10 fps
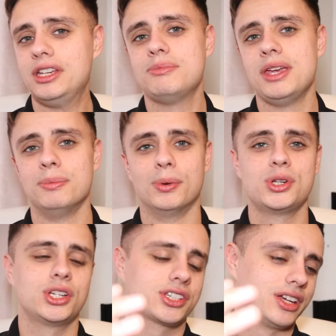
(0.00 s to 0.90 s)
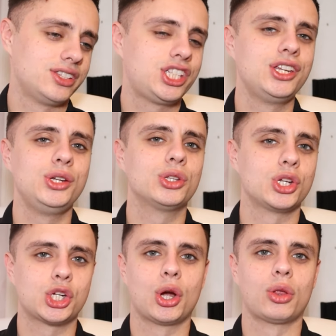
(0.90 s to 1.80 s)
these people just continue to
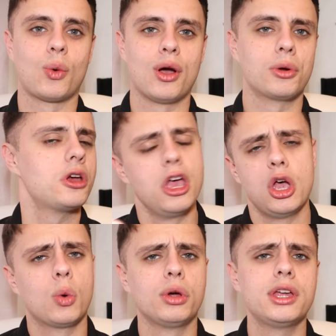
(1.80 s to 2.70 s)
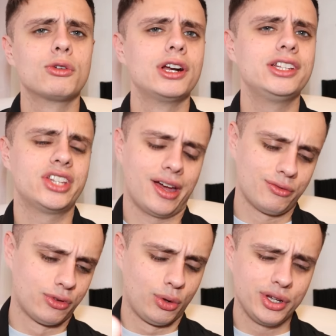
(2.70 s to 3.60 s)
show the world what they really
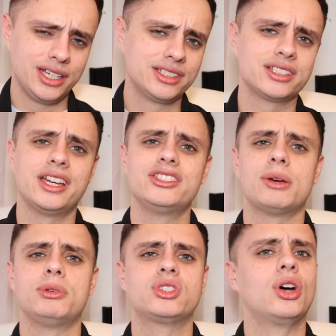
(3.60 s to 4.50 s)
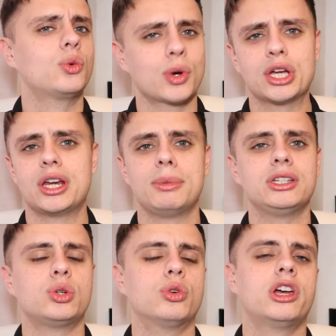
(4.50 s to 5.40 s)
stand for. In today's episode, we're going to be
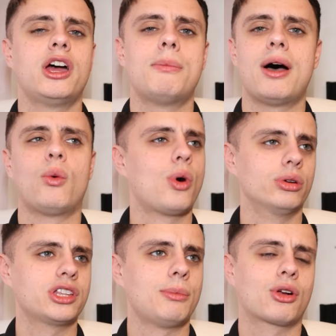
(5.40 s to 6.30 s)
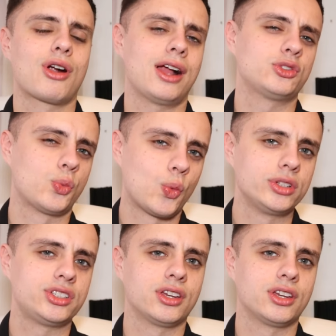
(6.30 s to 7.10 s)
talking about woke Democrats once